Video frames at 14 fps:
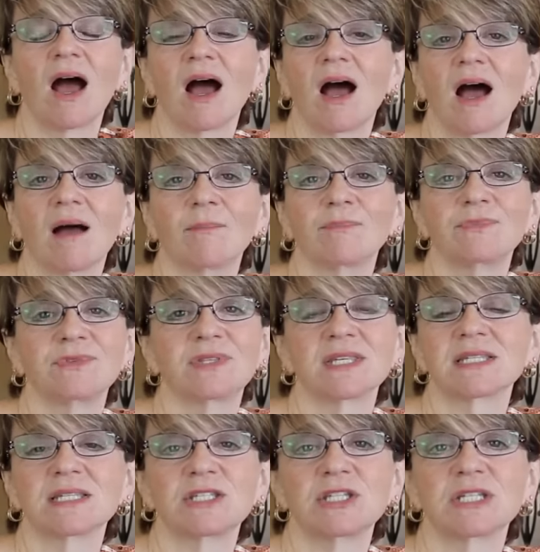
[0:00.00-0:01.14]
Um,
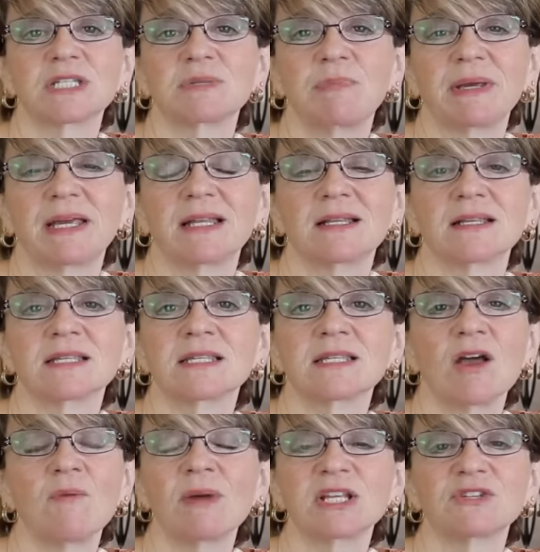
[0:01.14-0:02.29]
this has just been
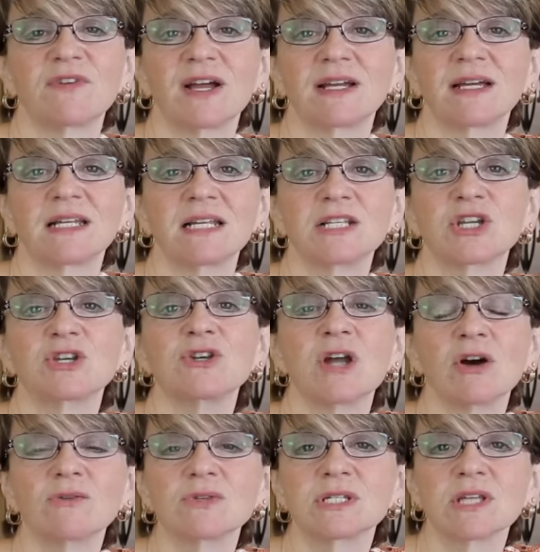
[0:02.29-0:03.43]
so much fun getting to
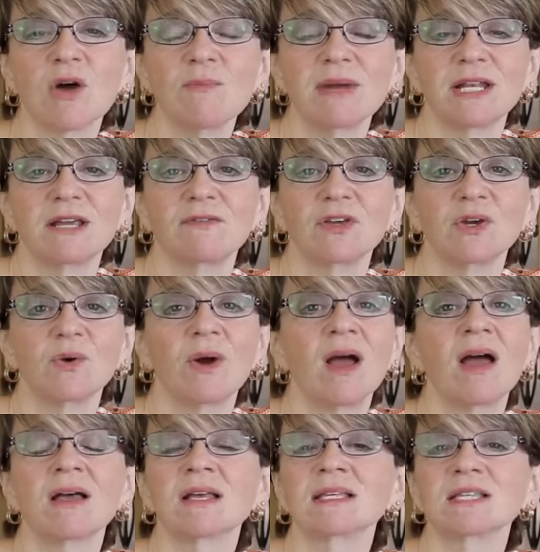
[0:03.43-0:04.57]
know so many of you.
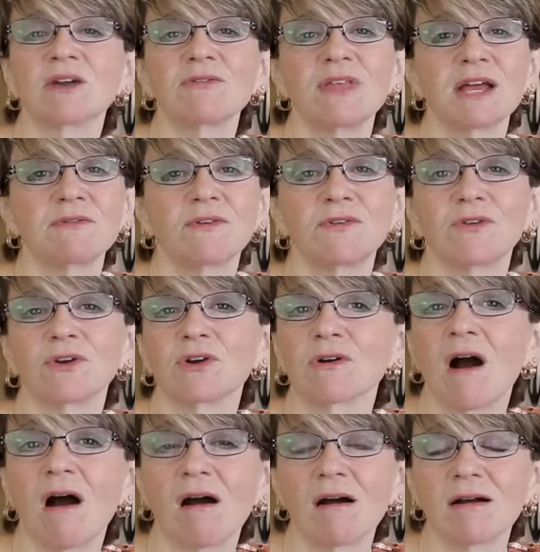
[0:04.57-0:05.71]
So thankful for your
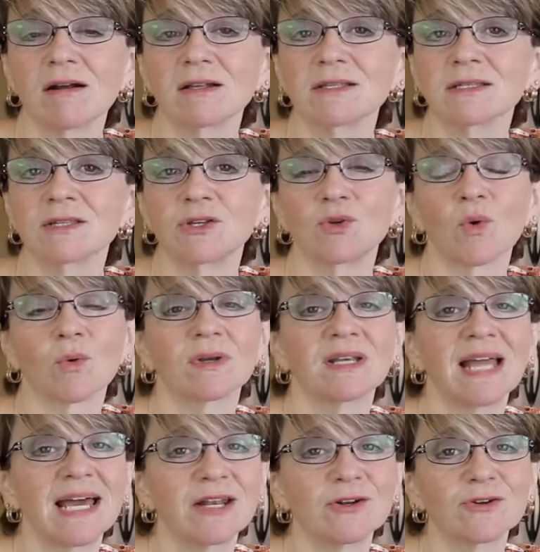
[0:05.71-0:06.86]
cards, your
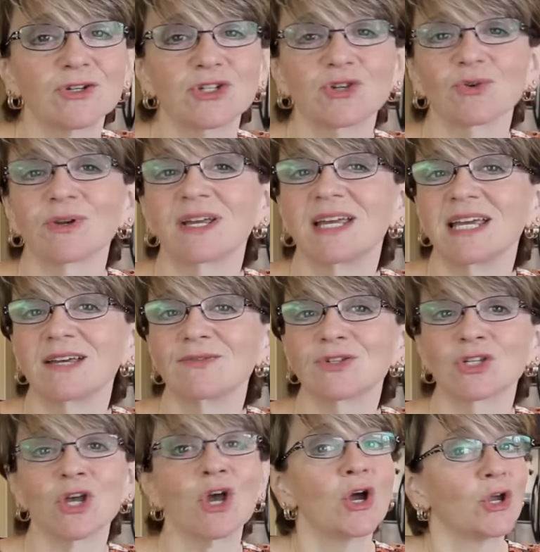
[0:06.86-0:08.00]
letters, your
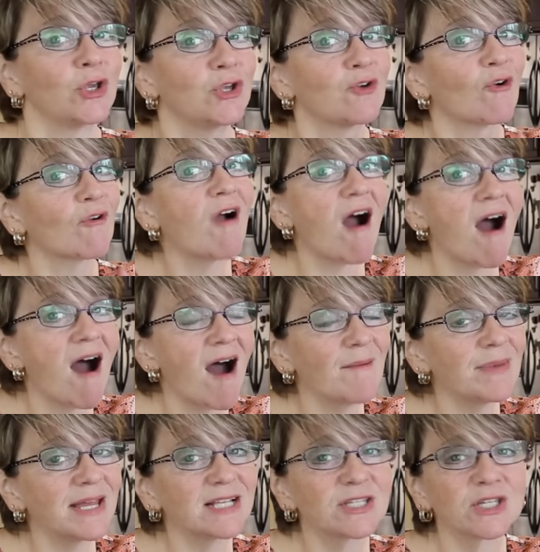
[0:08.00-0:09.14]
gifts, your
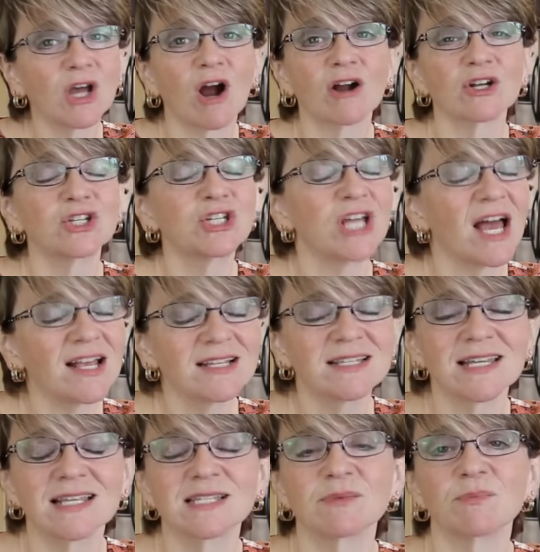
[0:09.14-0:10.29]
comments are
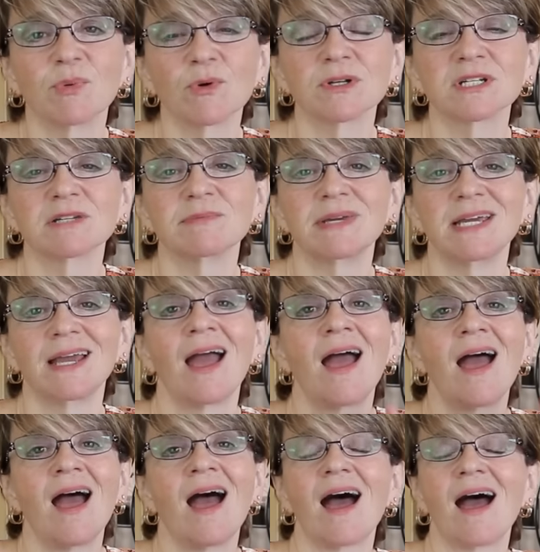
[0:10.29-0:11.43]
just as important to me
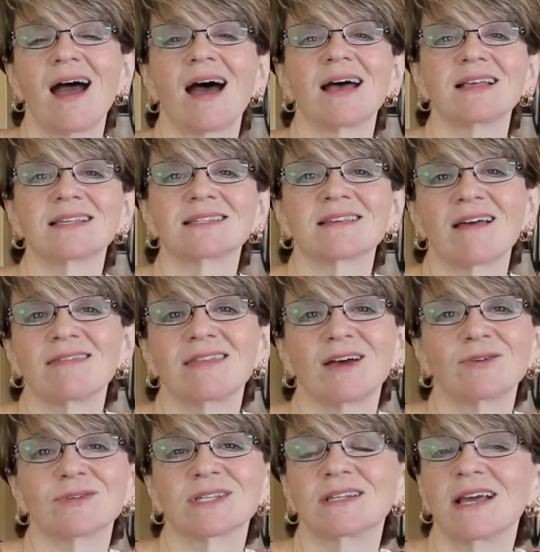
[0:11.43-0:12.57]
as
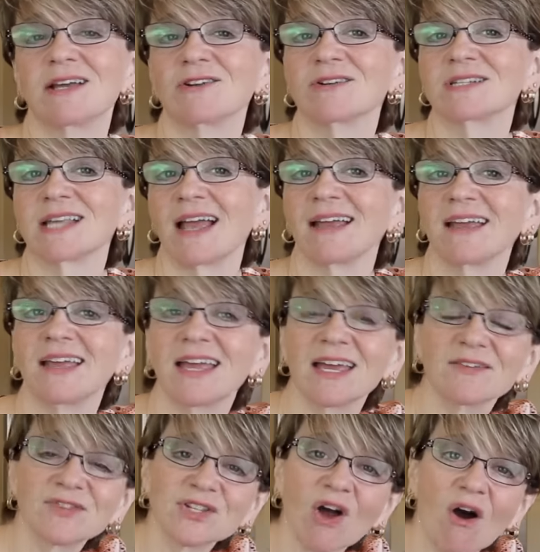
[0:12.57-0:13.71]
those letters and
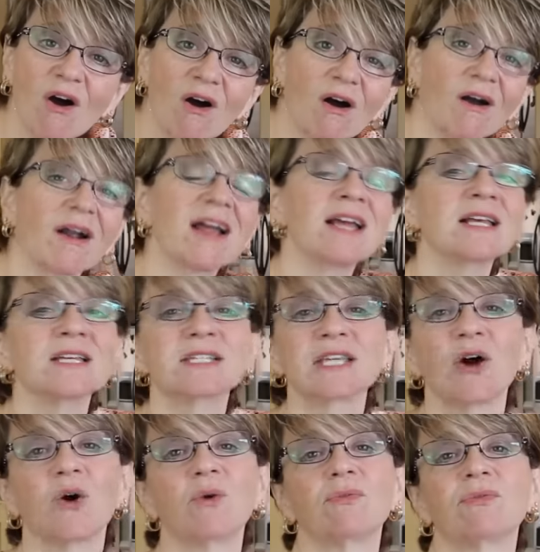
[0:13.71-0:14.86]
gifts are.
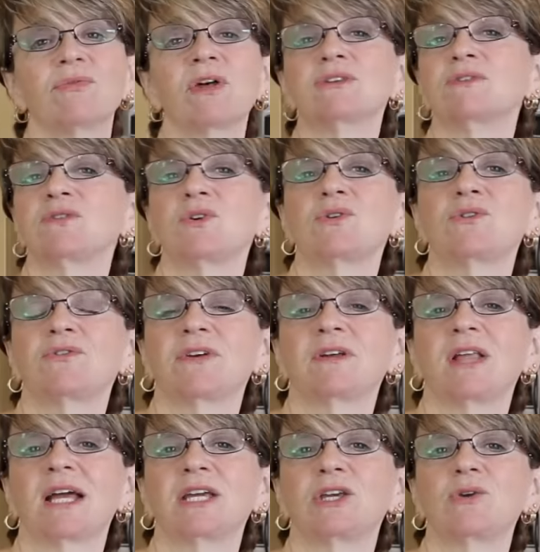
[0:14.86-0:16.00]
So those of you who feel
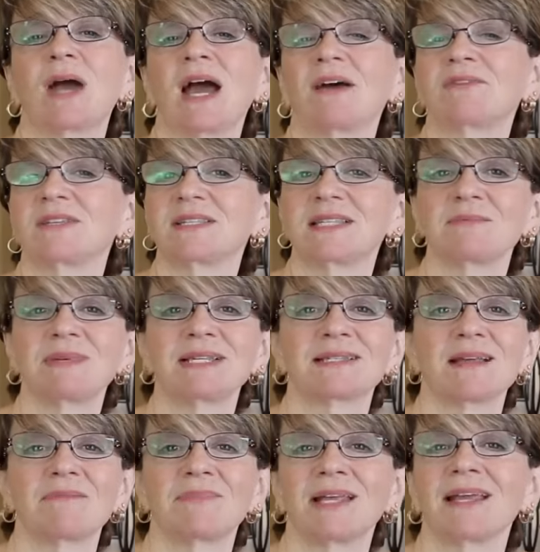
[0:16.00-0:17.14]
like you have to send me
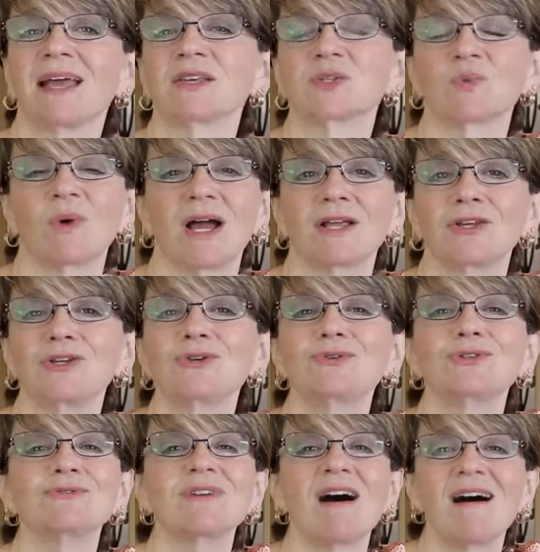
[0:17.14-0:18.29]
something, guess what? You
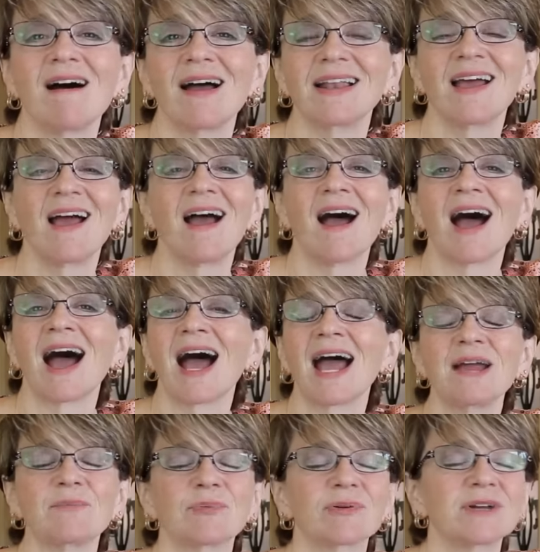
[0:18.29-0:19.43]
do not.
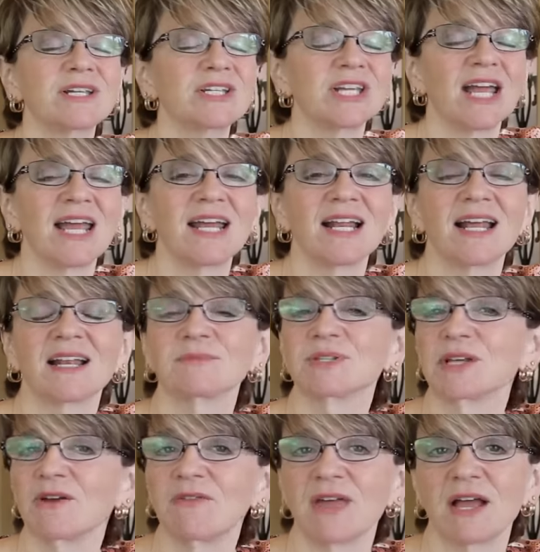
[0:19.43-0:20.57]
I appreciate and I'm
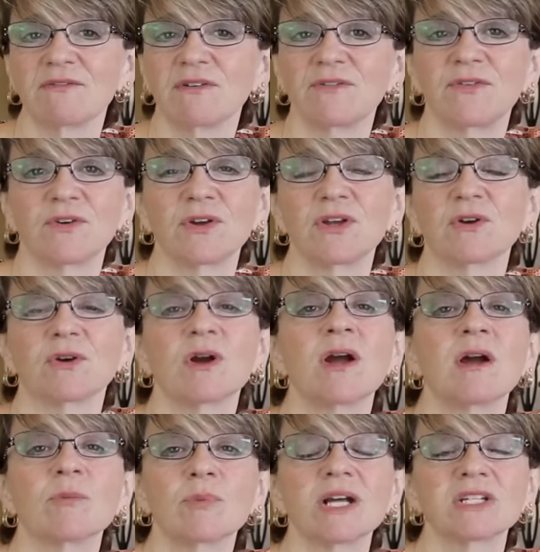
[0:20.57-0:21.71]
so thankful for your
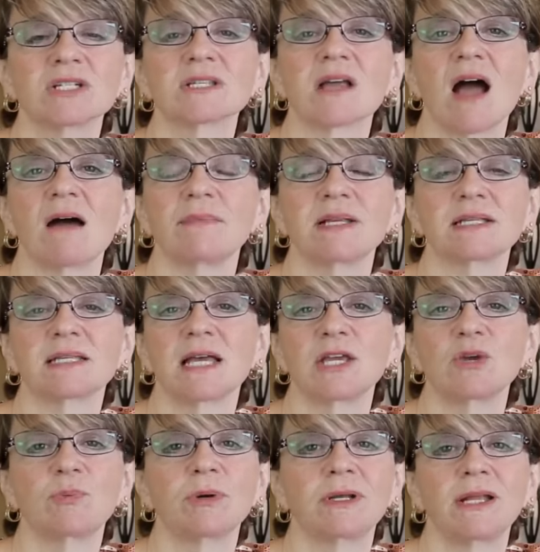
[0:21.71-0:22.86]
precious comments that
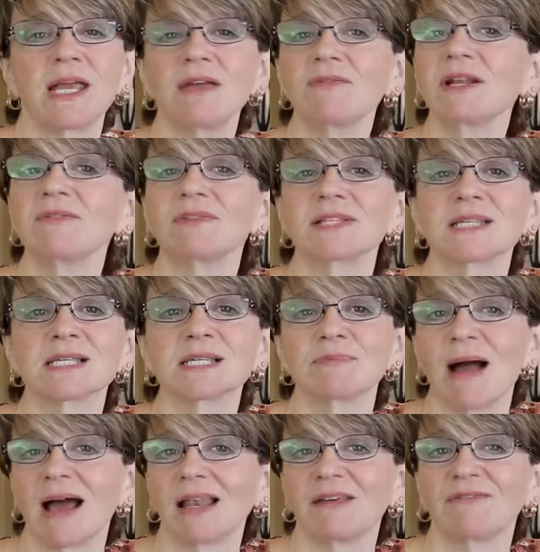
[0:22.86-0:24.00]
you put, even if it's a
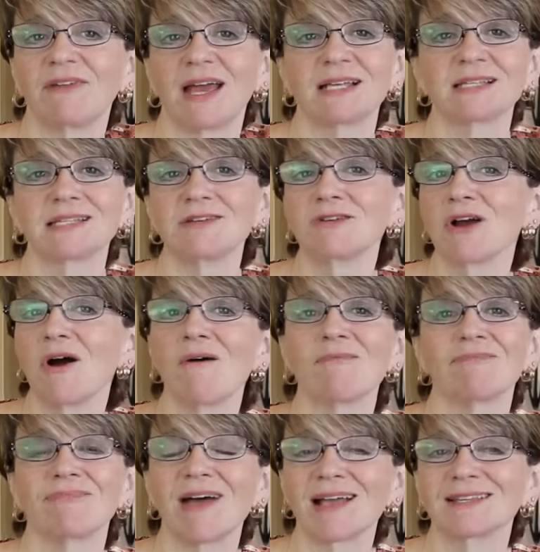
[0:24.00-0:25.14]
smiley face. You know,
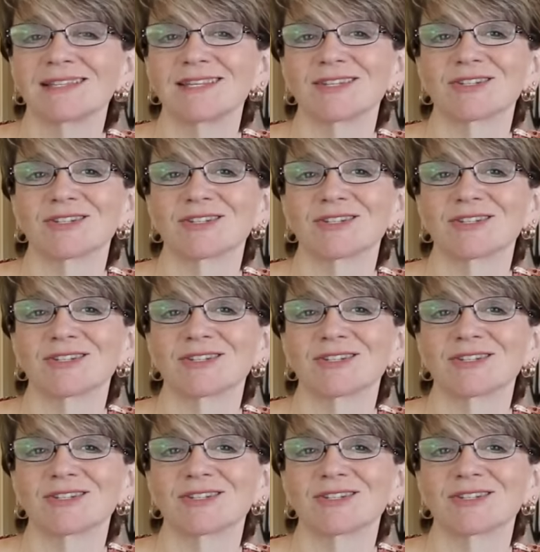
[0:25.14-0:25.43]
that's